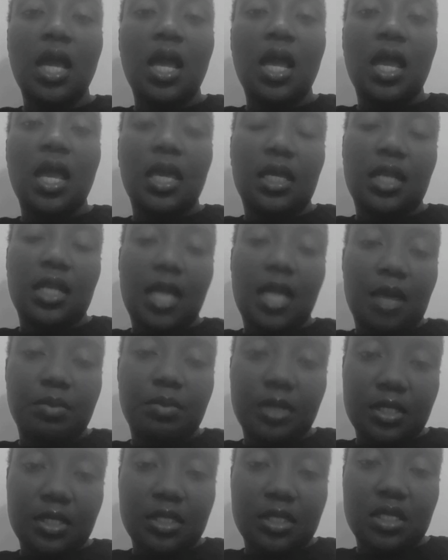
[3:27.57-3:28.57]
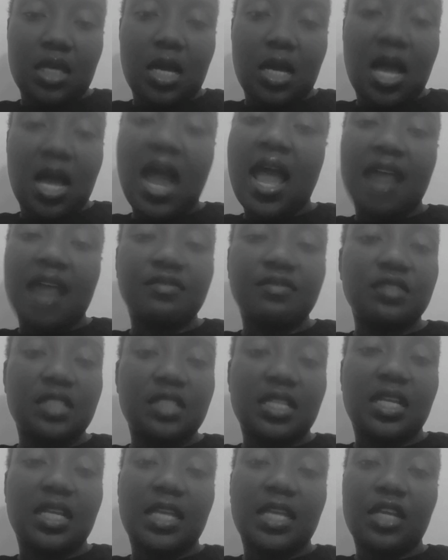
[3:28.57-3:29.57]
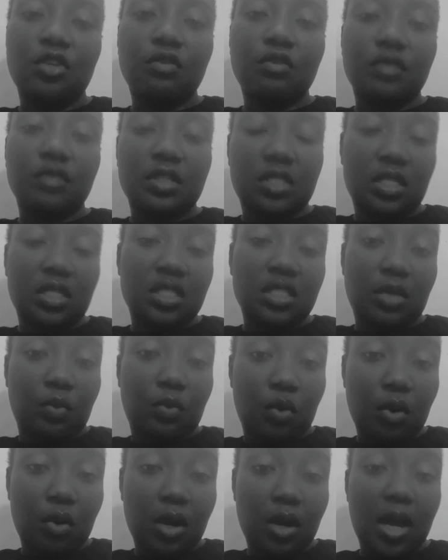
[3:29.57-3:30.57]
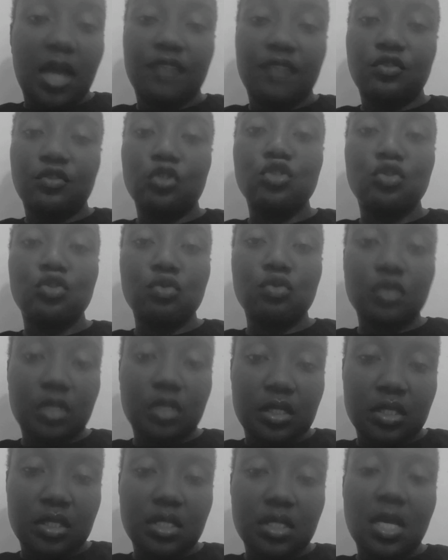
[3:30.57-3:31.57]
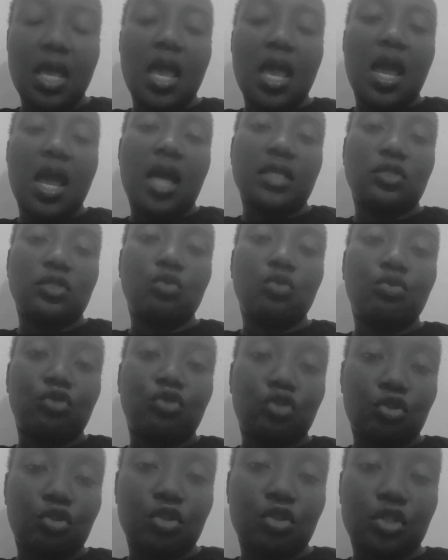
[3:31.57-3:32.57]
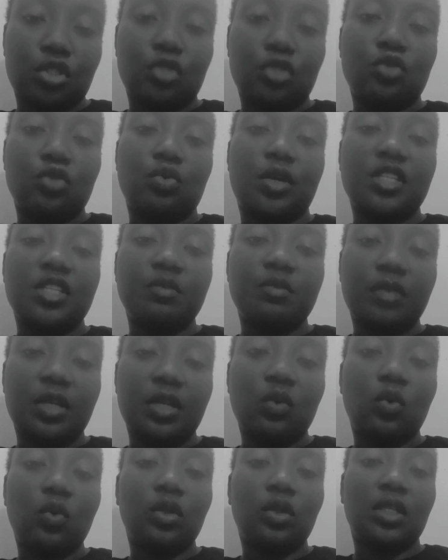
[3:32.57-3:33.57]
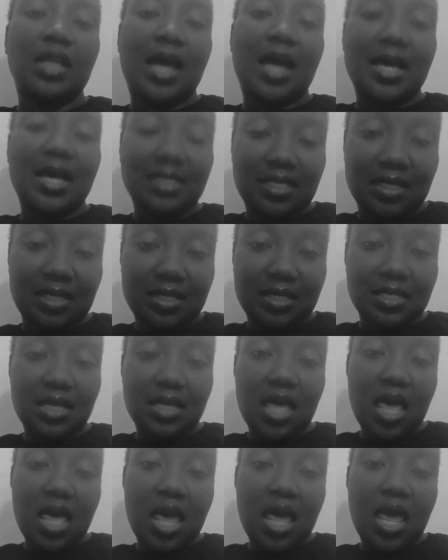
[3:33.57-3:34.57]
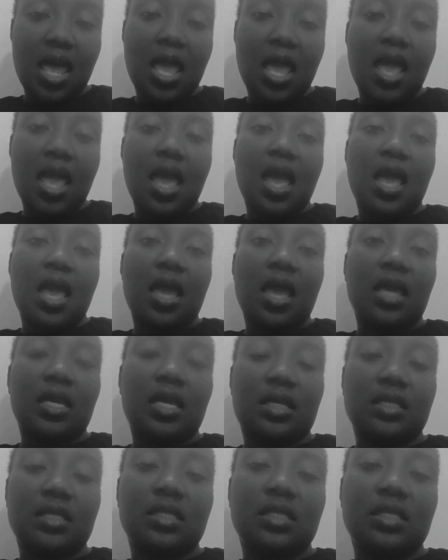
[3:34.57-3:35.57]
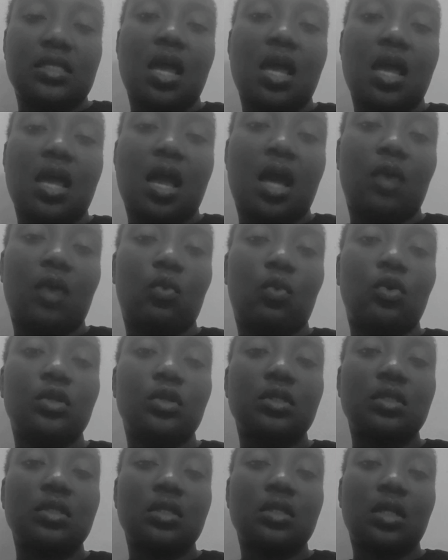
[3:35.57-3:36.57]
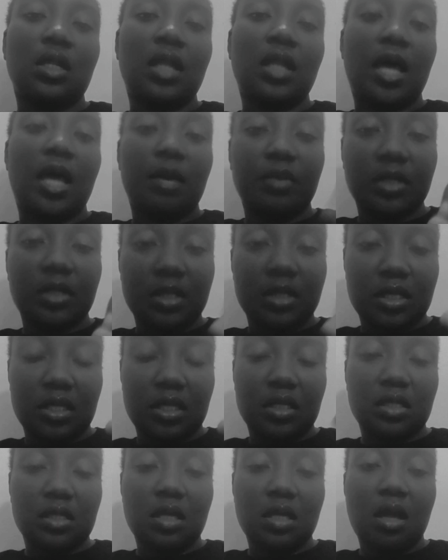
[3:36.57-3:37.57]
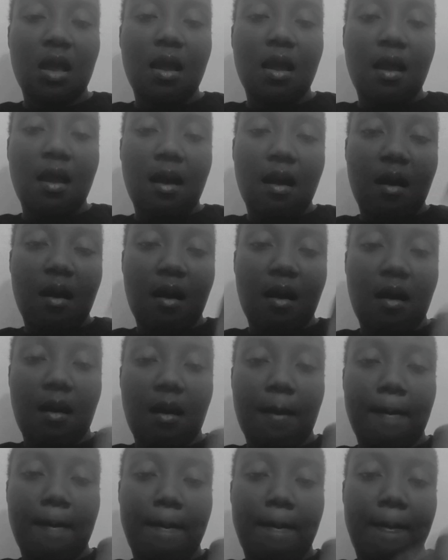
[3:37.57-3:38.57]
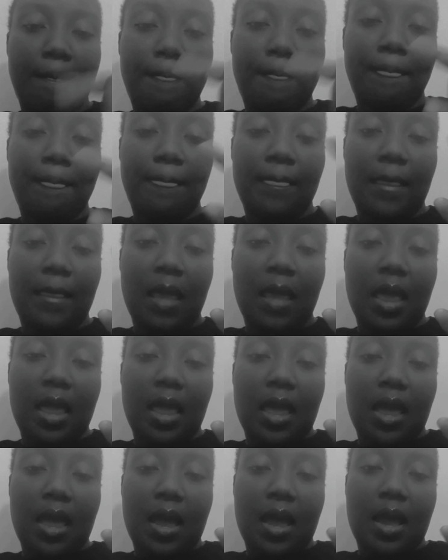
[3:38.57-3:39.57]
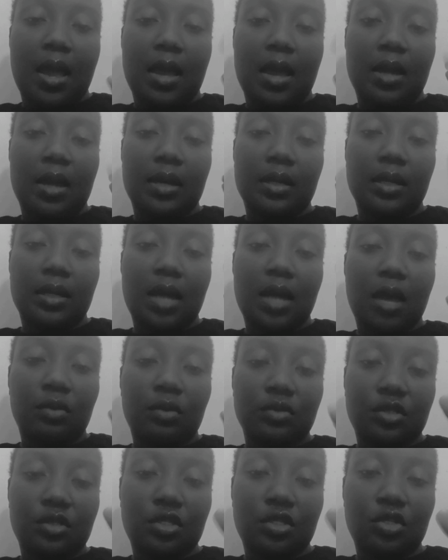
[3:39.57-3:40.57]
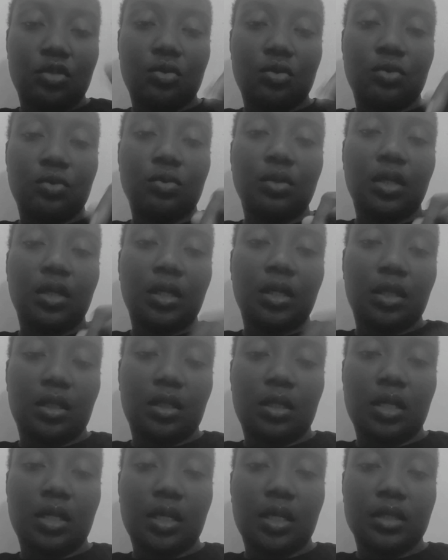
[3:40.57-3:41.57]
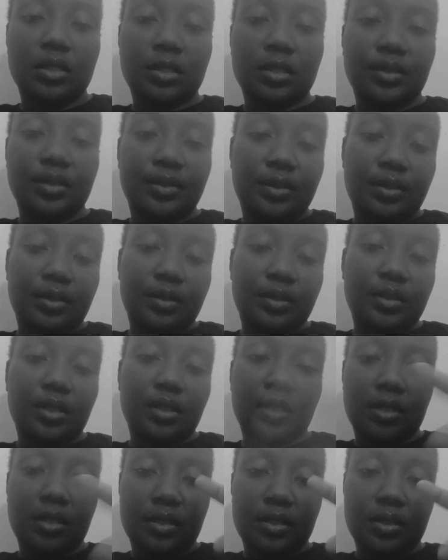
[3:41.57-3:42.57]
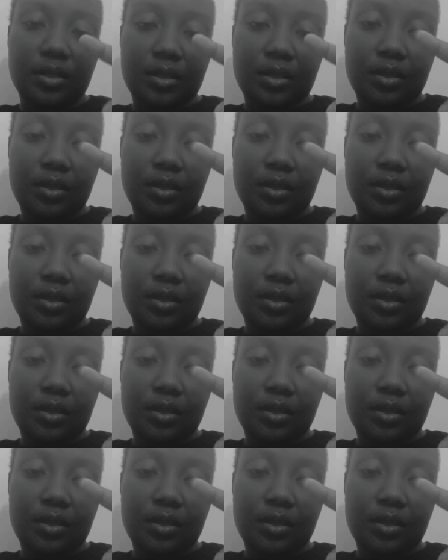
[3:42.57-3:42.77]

a liability. I haven't said that any of these things are wrong. I have just used this as an opportunity to explain what an asset is and what liabilities are. I will see you in the next. Cheers.